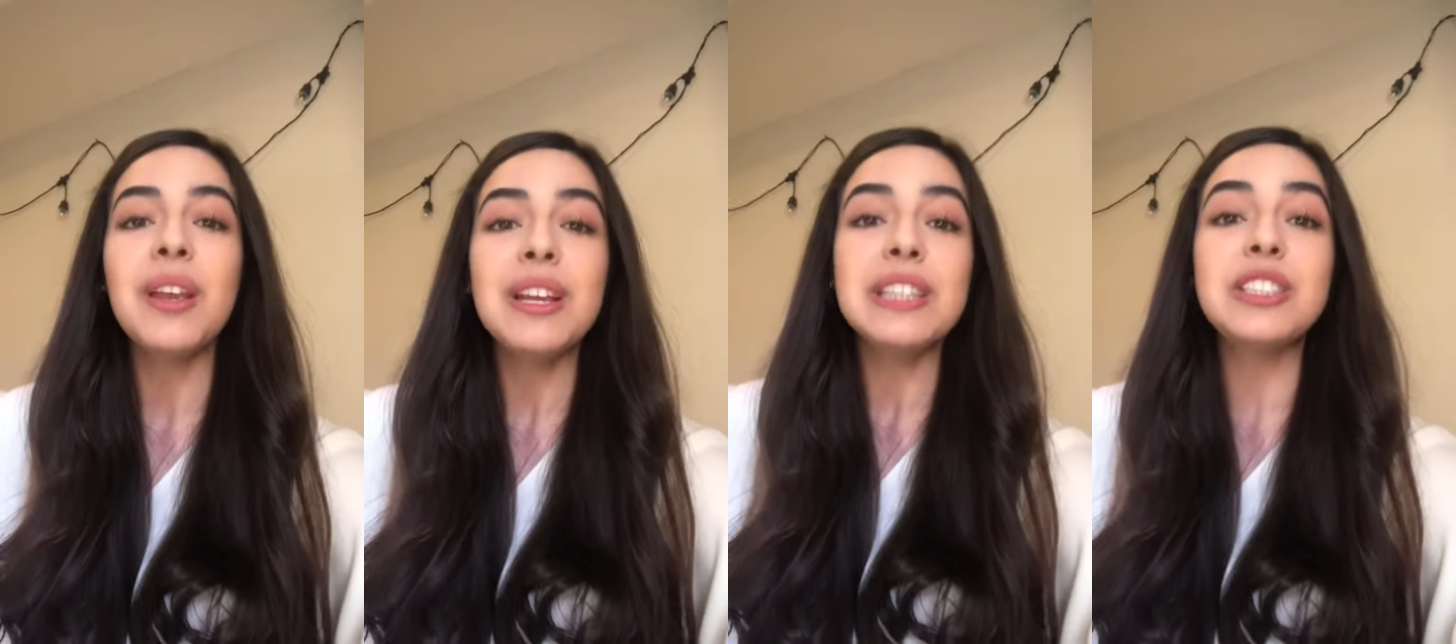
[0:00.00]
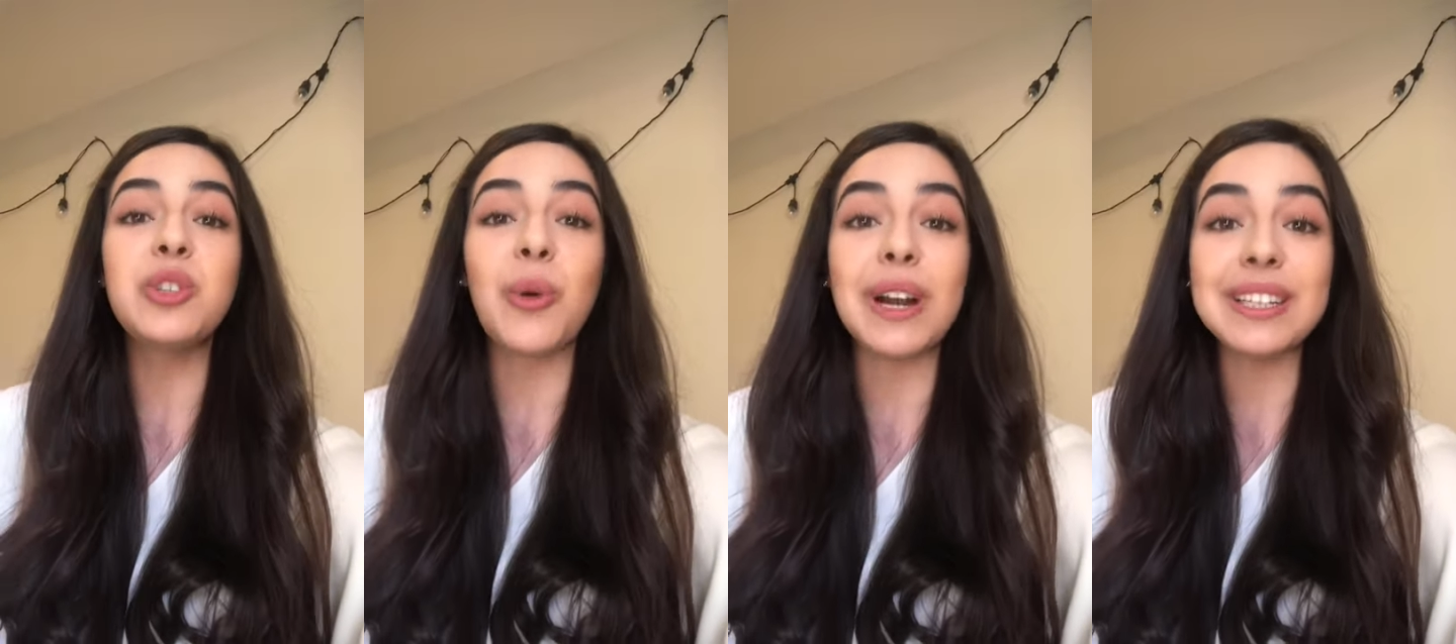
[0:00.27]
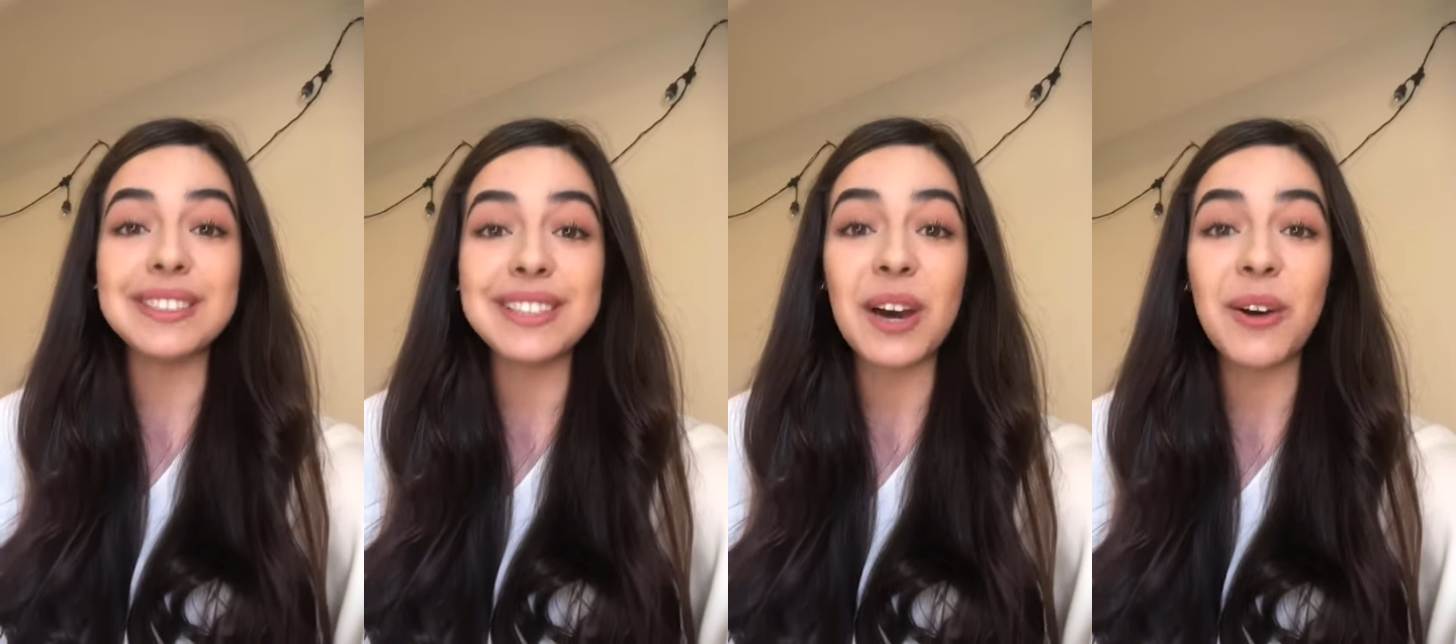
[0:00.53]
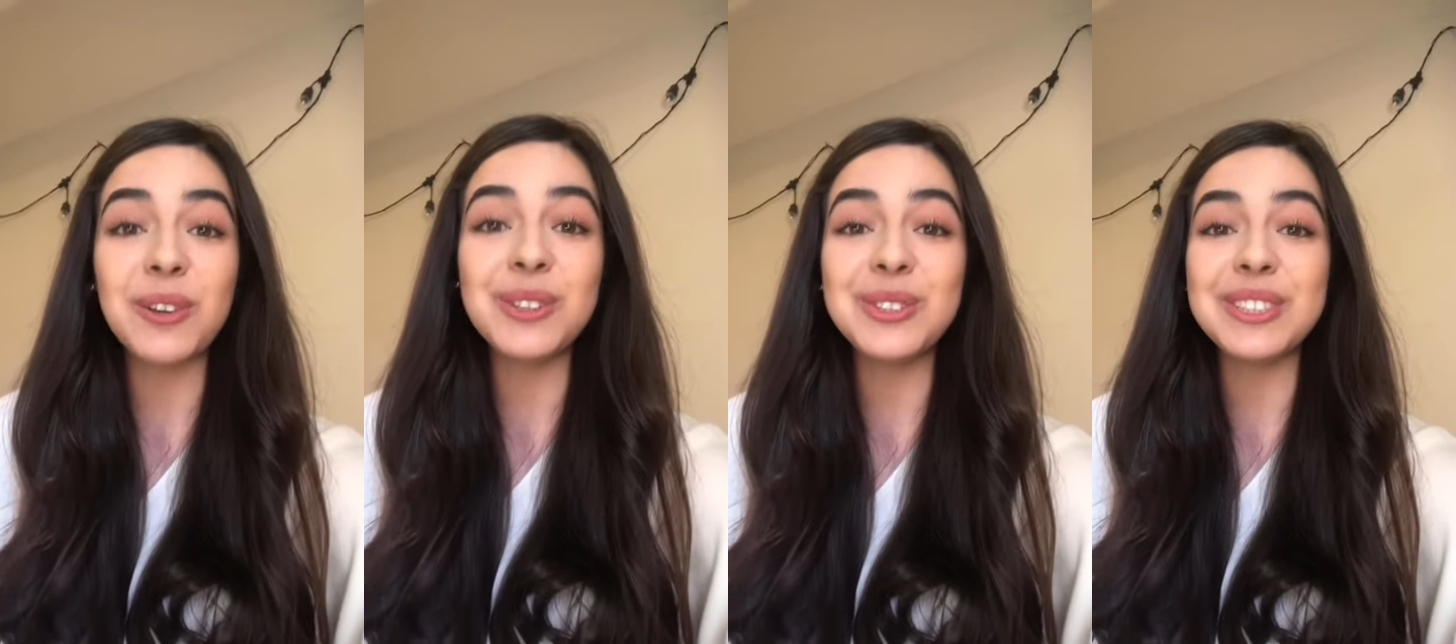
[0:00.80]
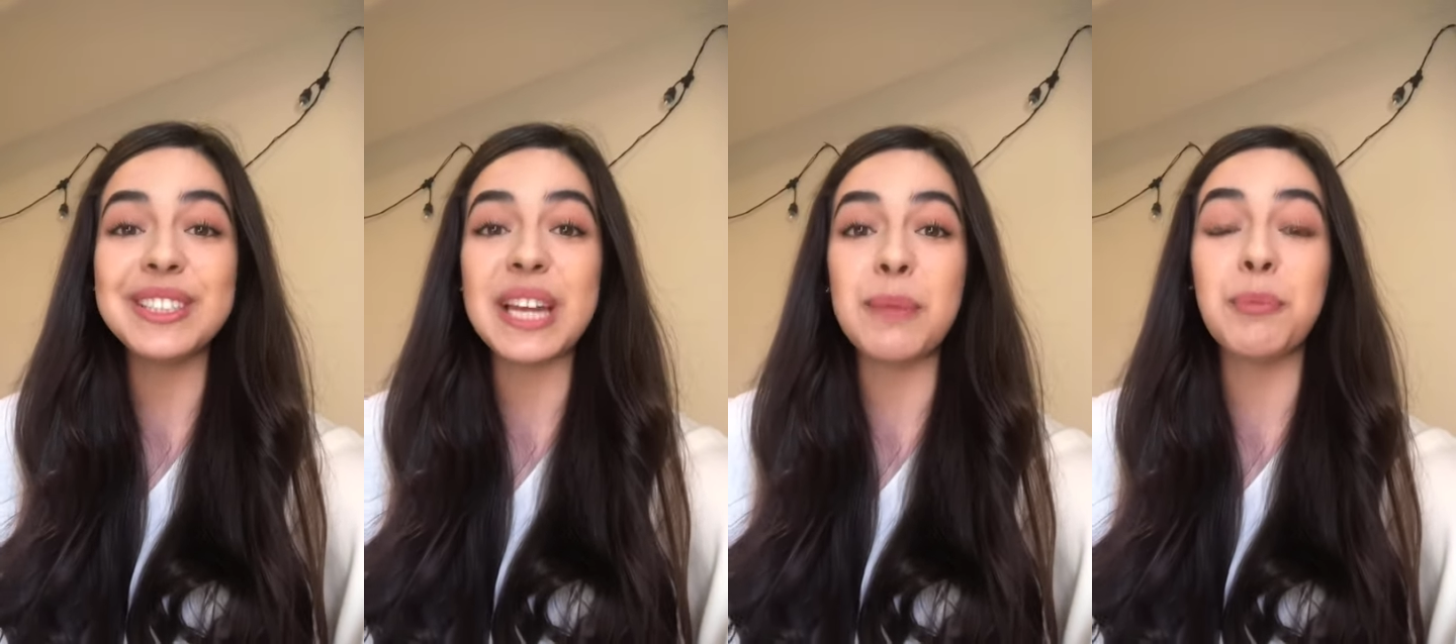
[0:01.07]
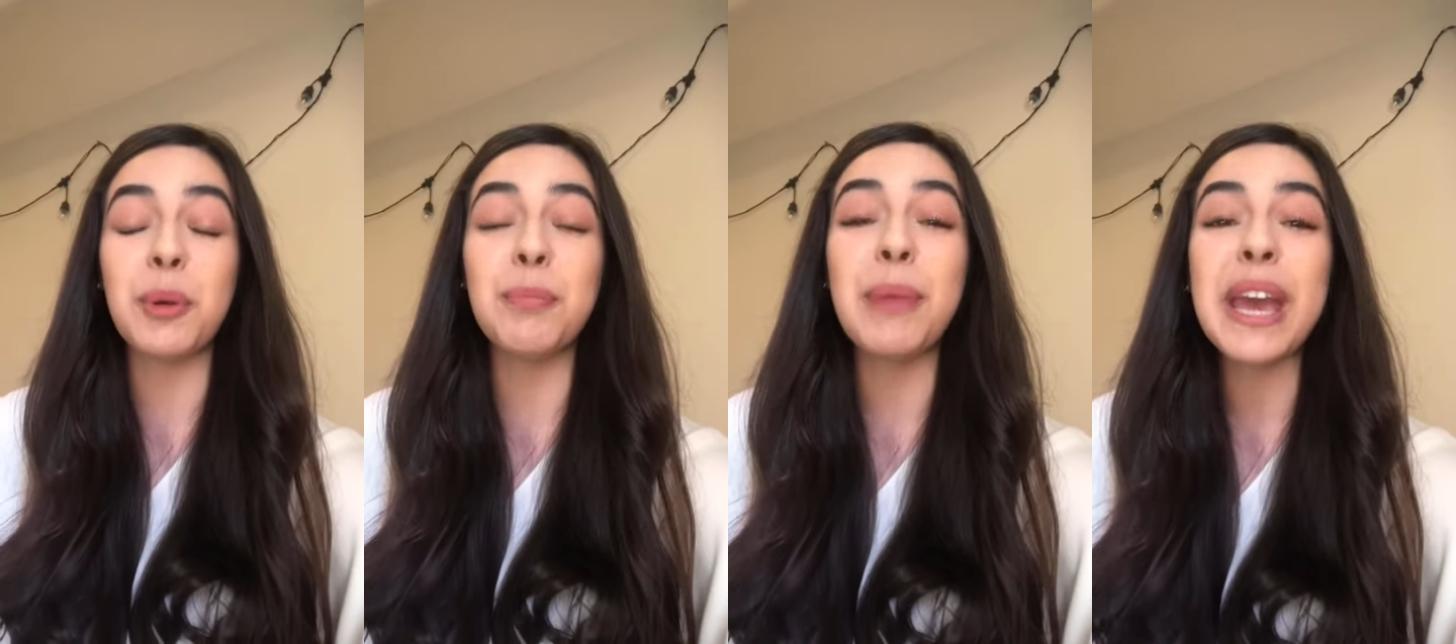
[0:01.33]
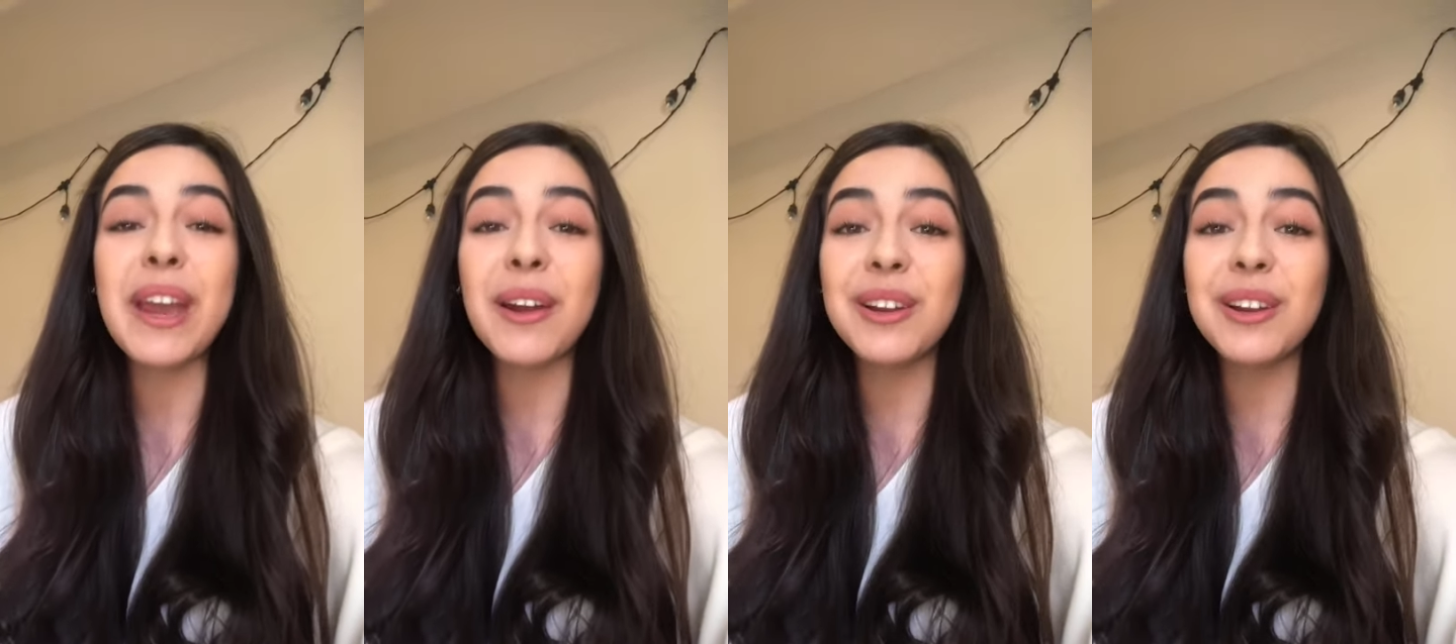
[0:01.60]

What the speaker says: So I tell you today, prepare